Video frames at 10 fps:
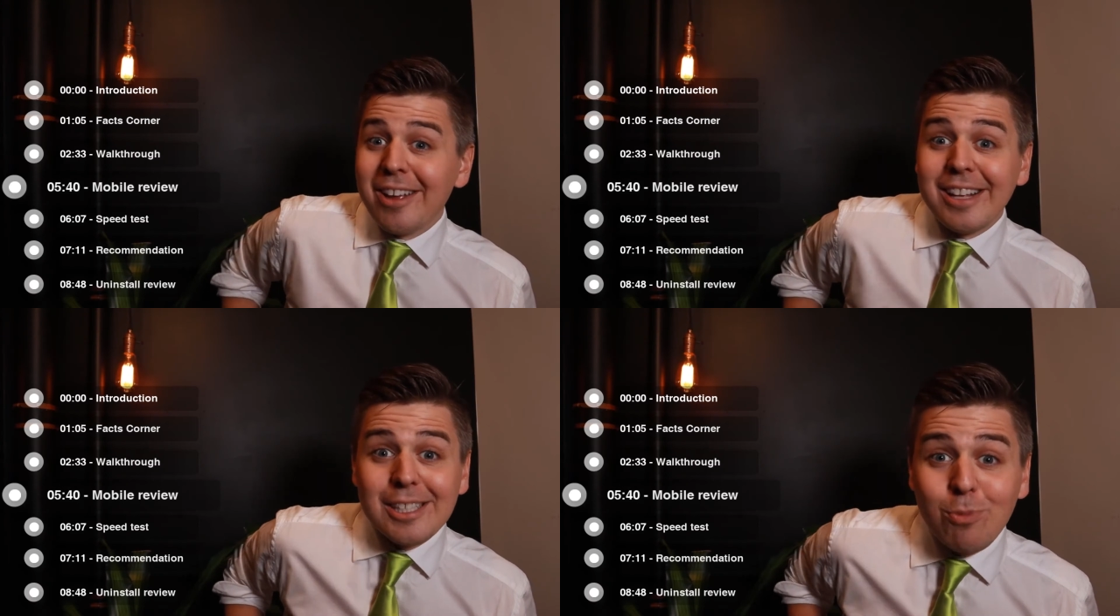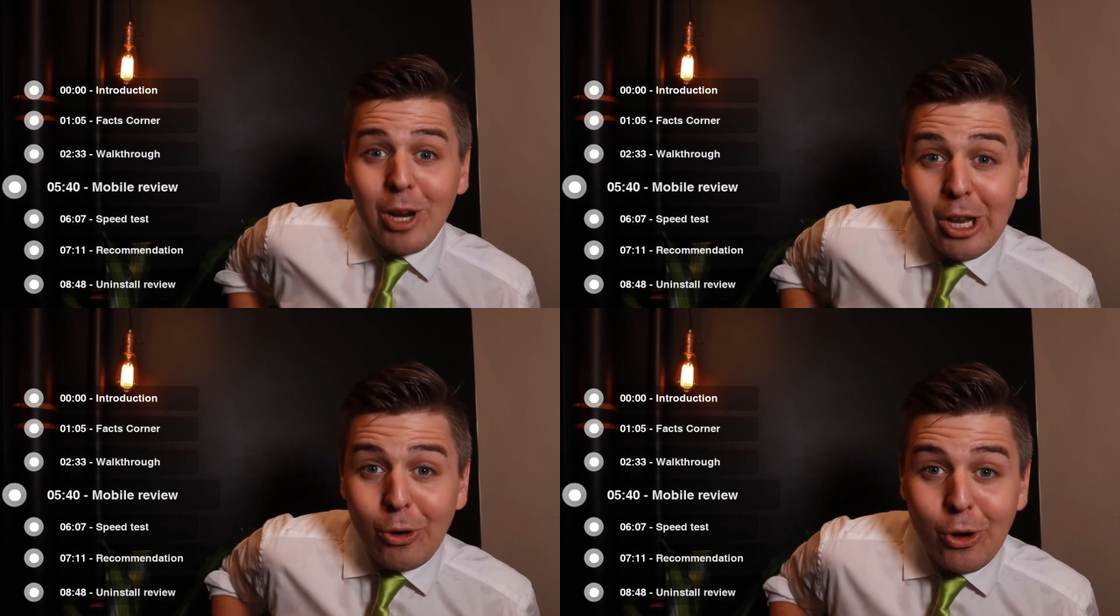Guess
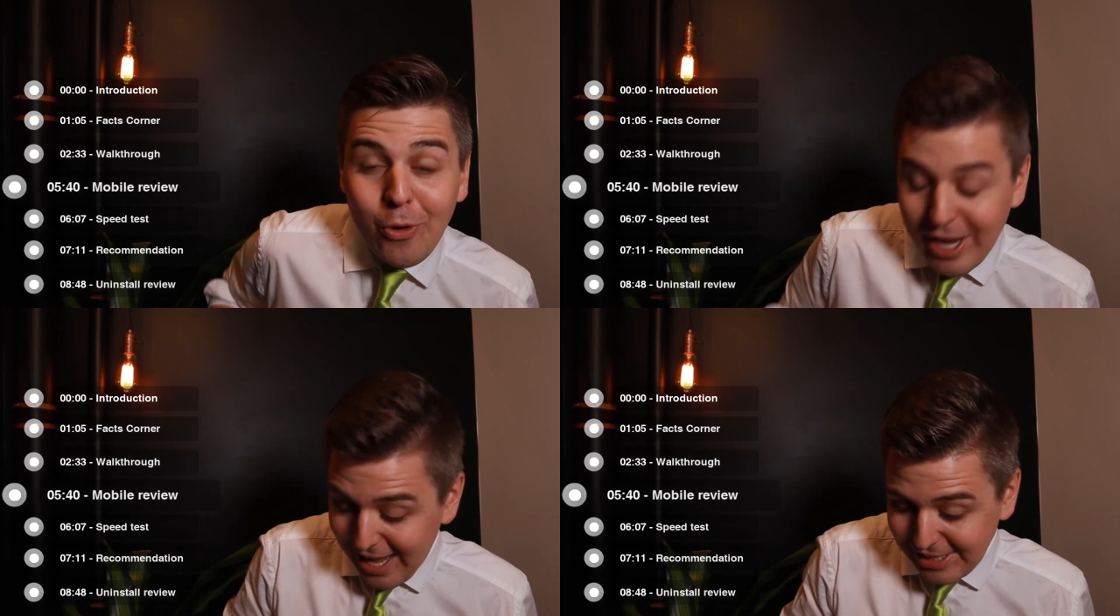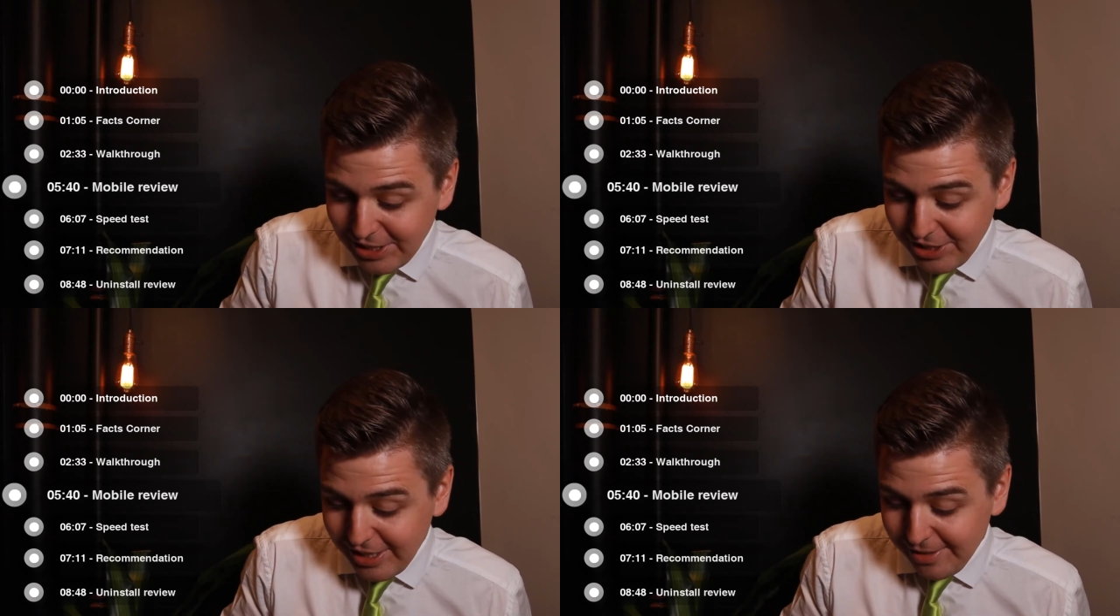what logo it has
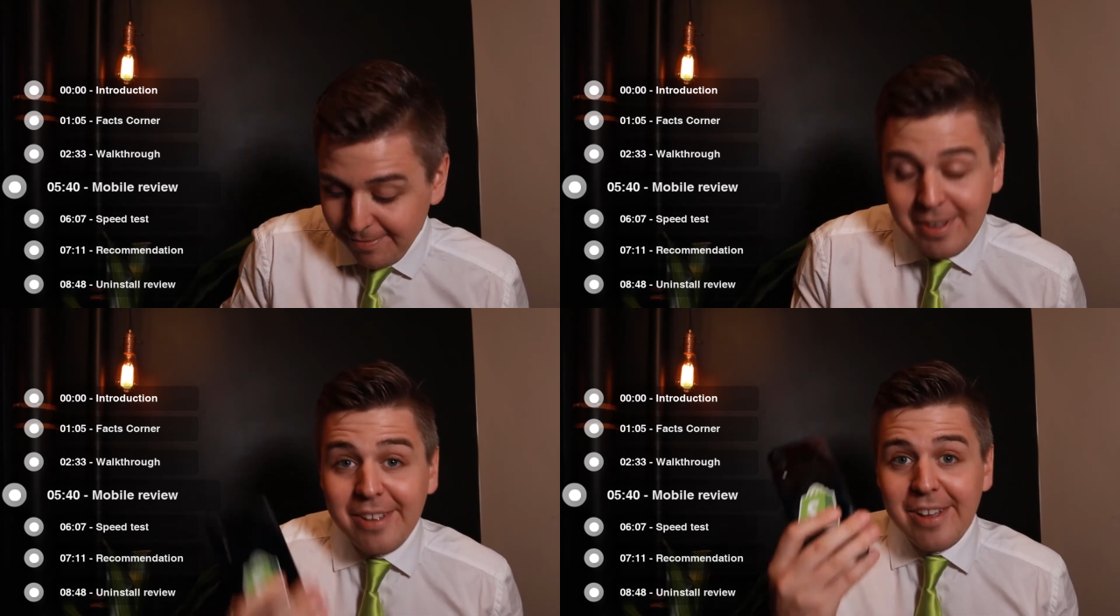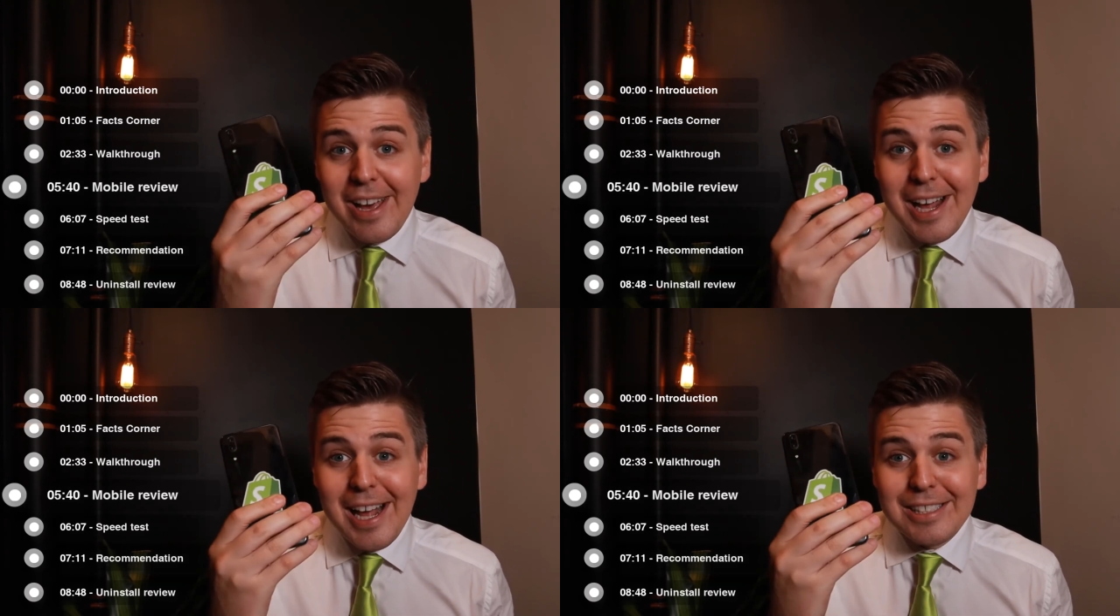on it?
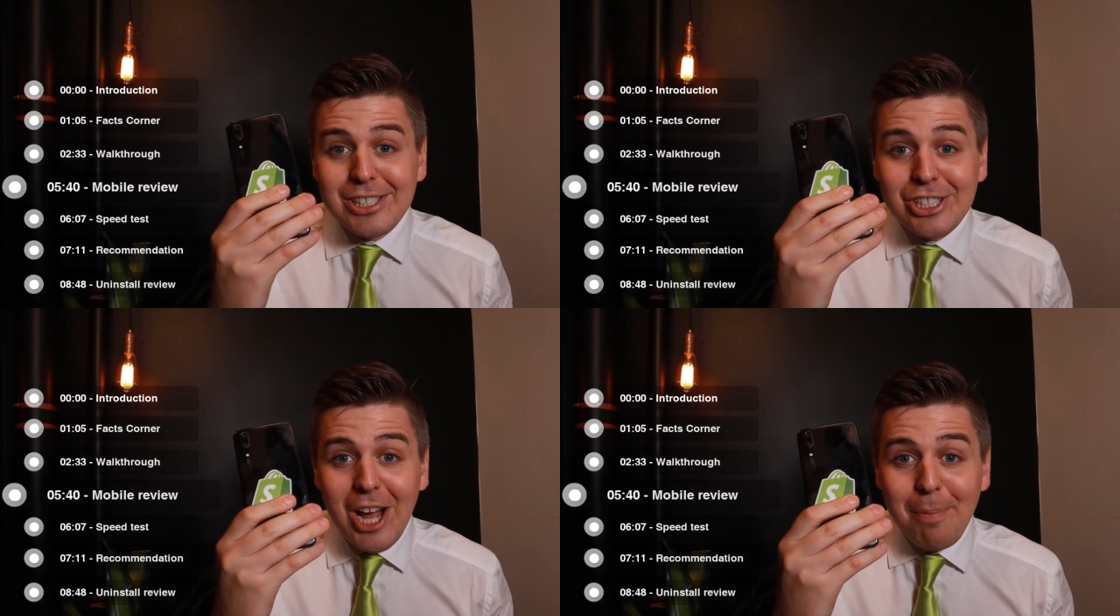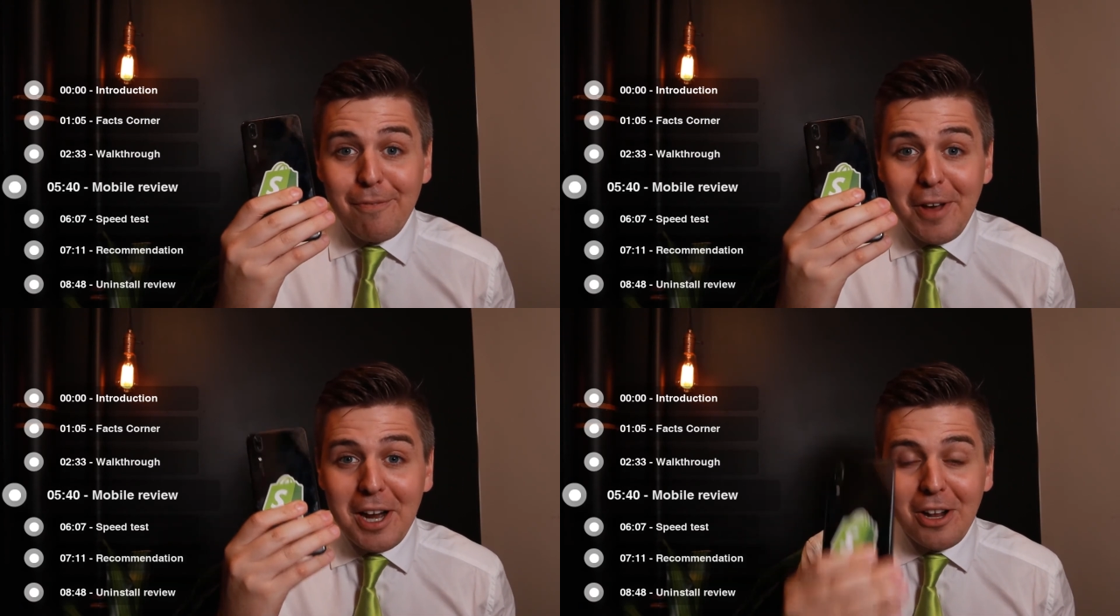It has the
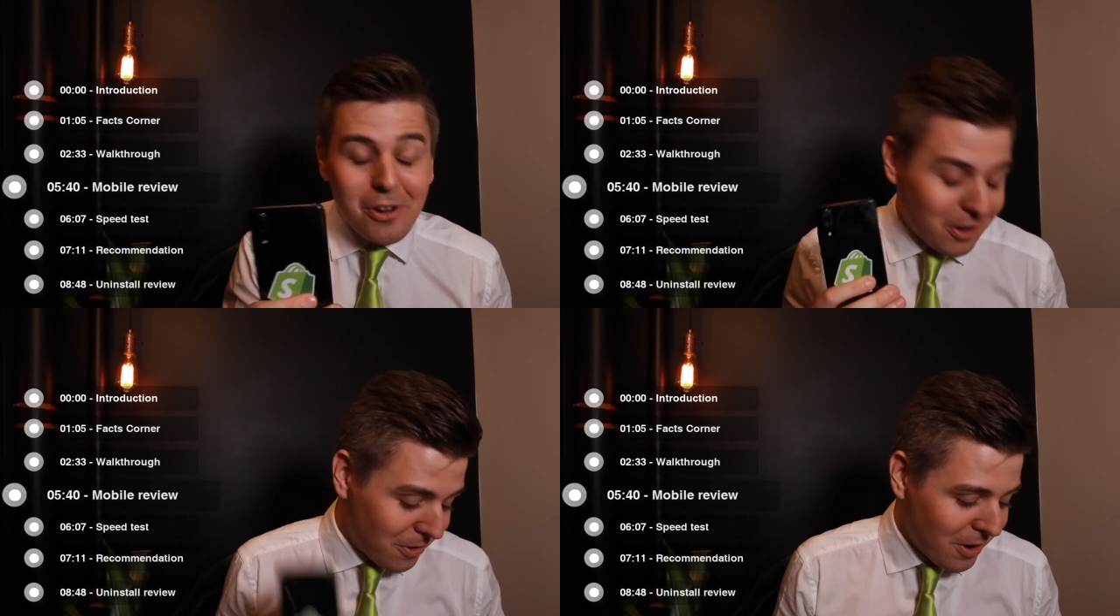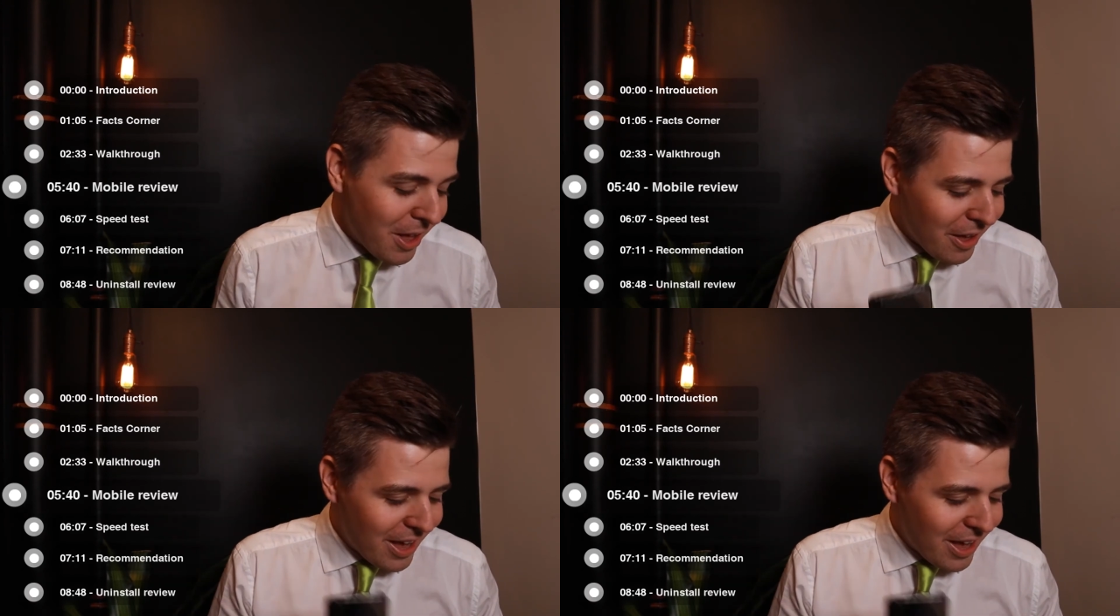Shopify logo.